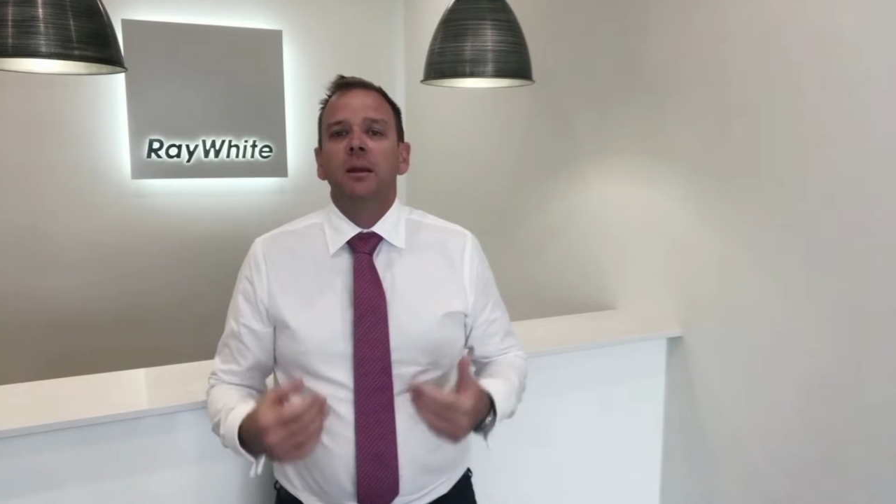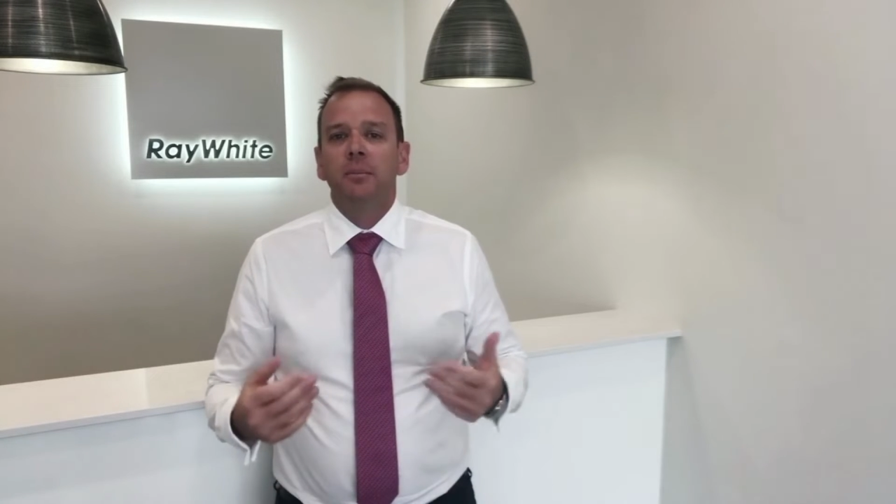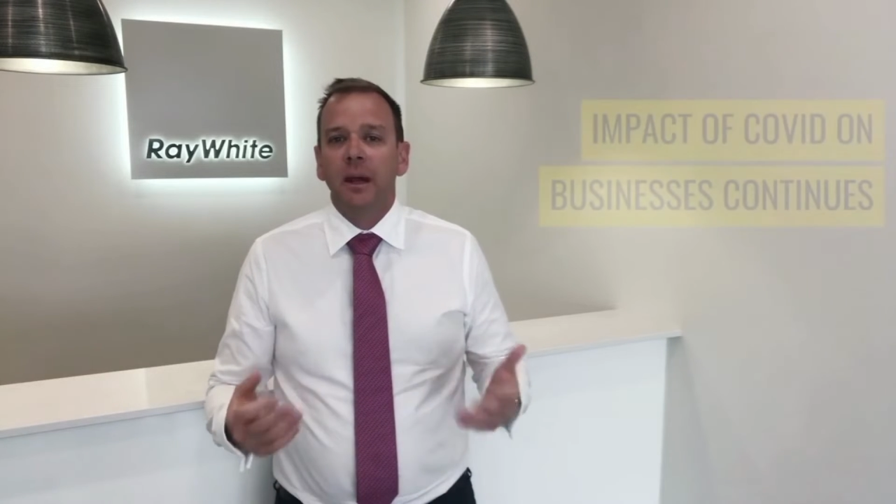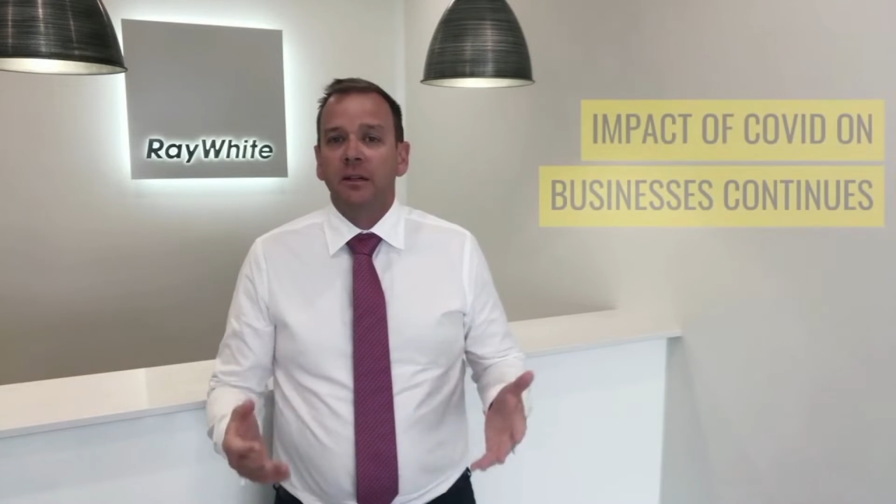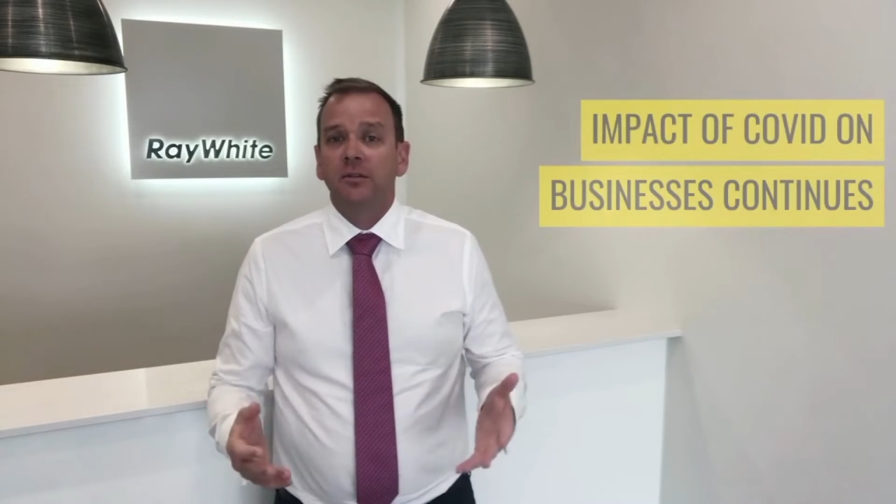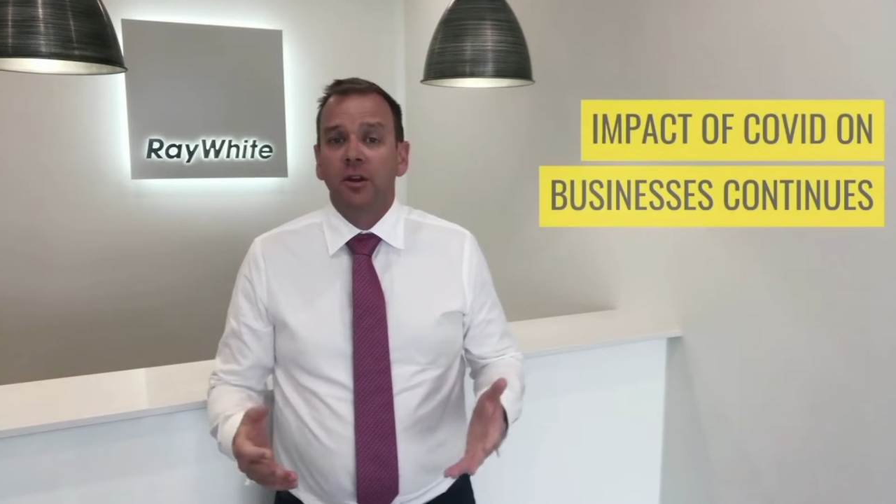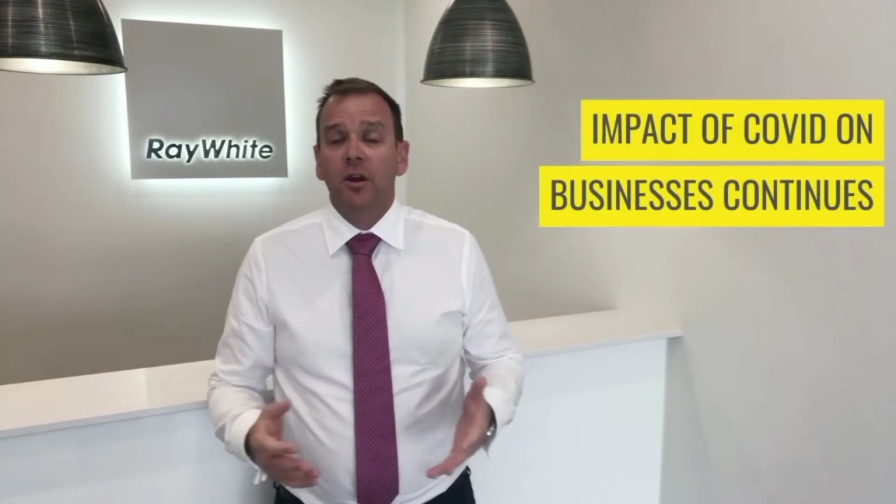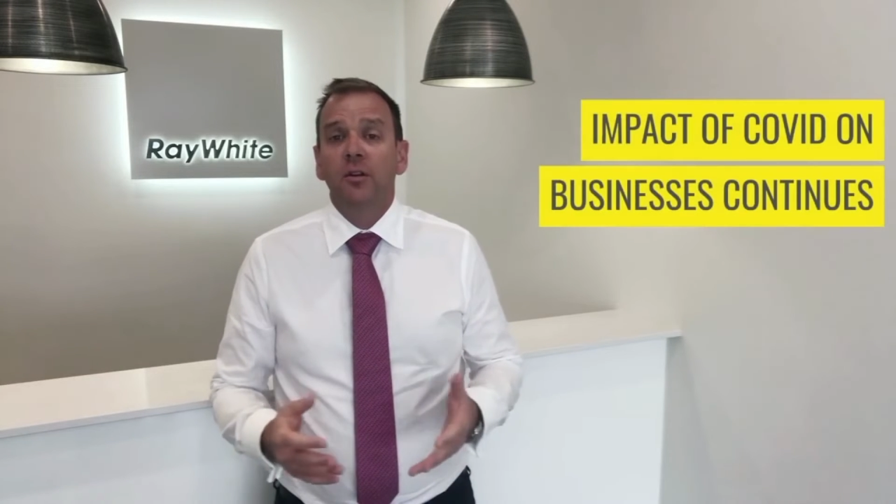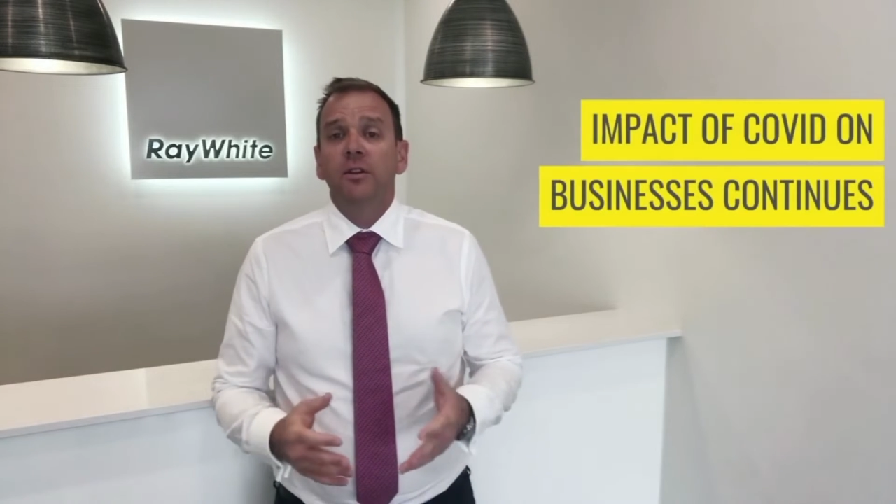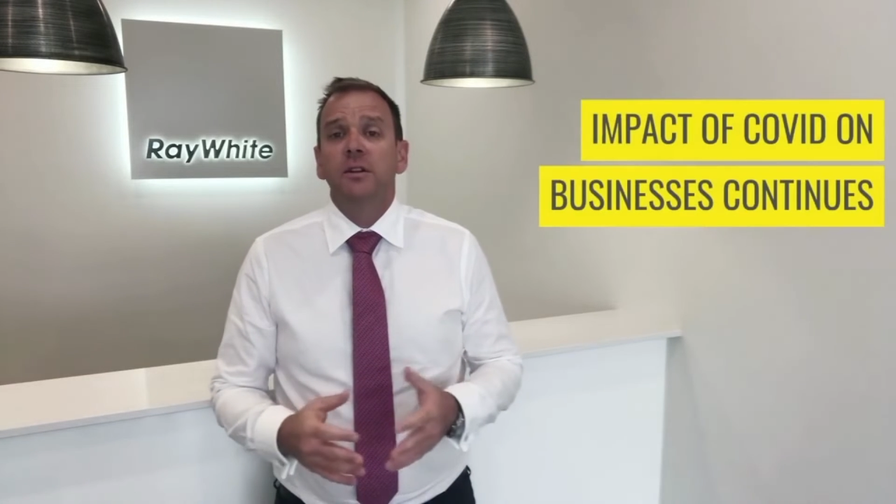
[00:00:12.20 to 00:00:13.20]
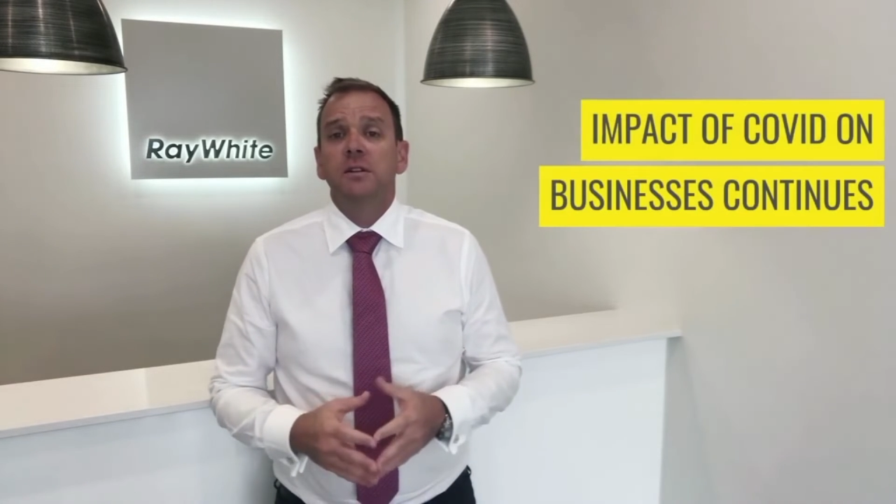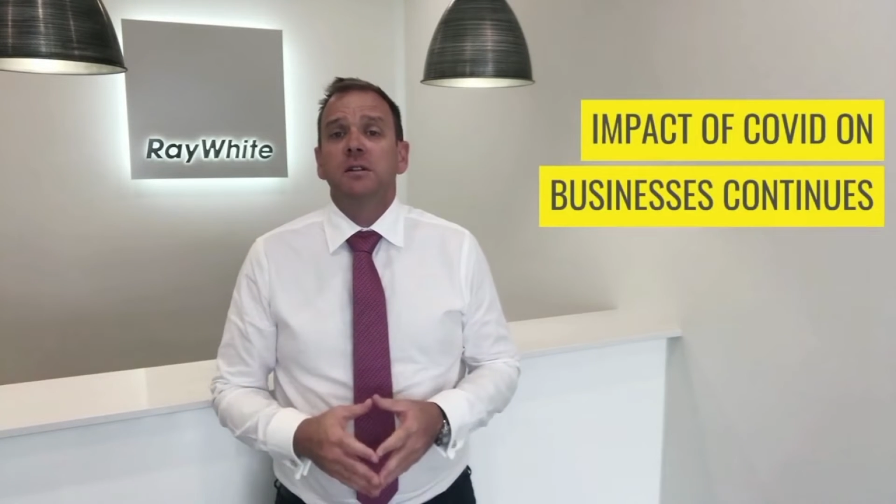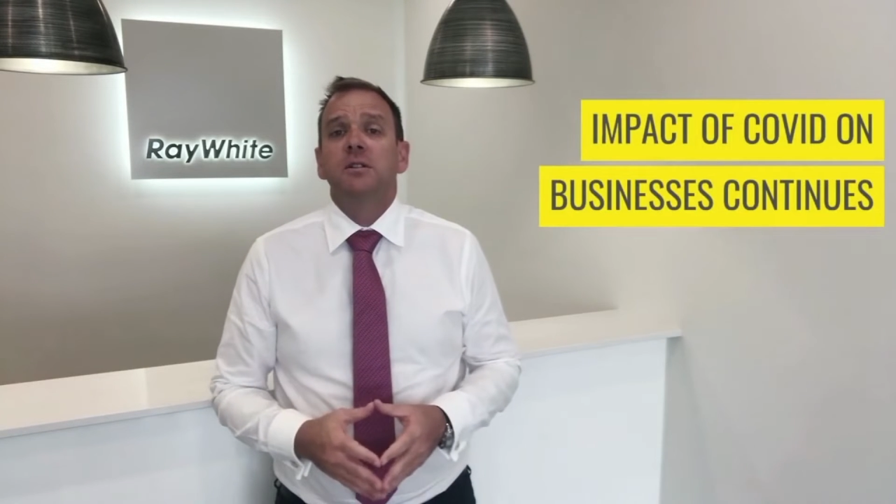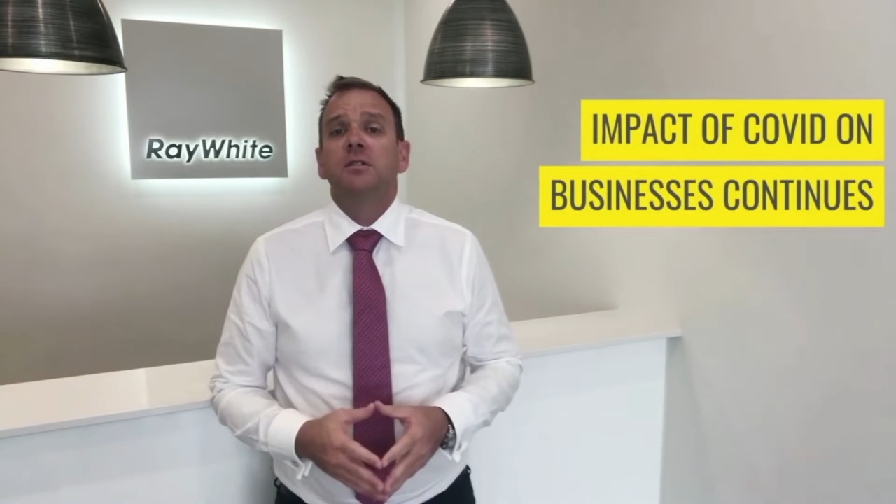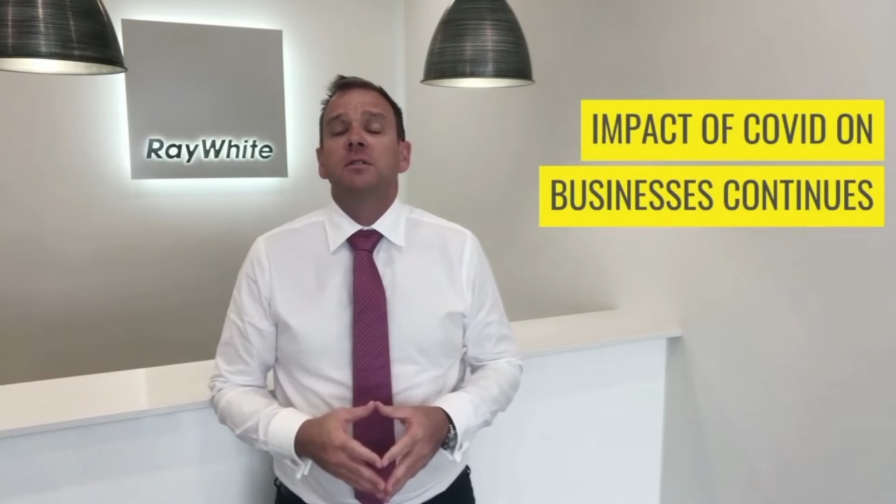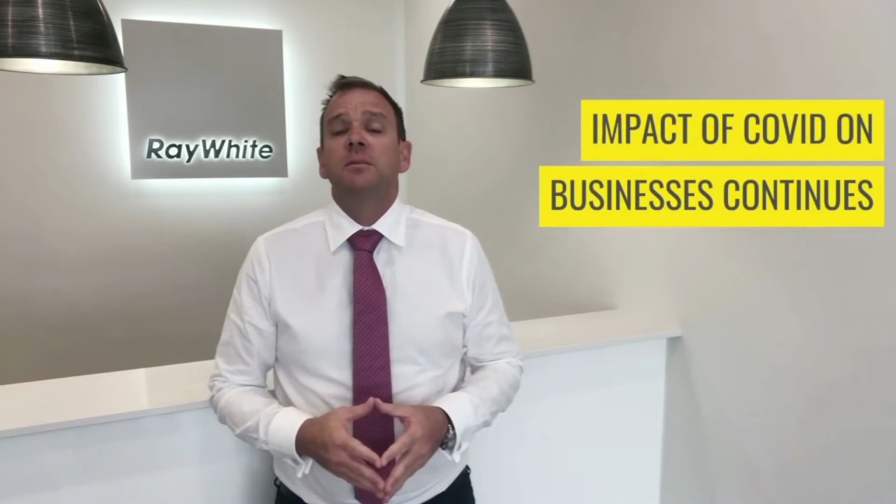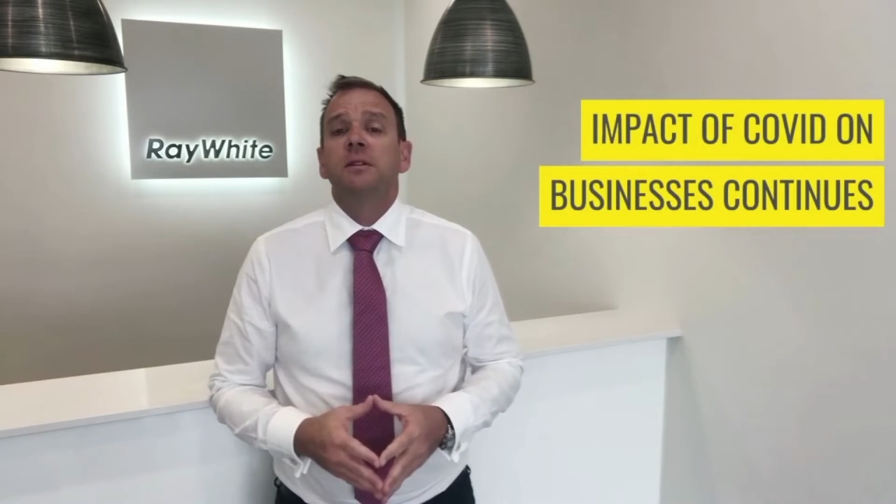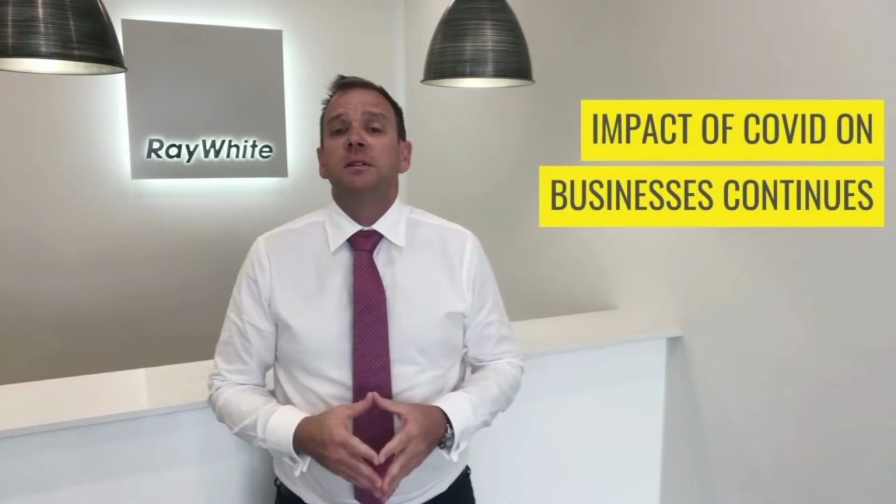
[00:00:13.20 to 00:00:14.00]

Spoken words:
The impact of COVID continues to be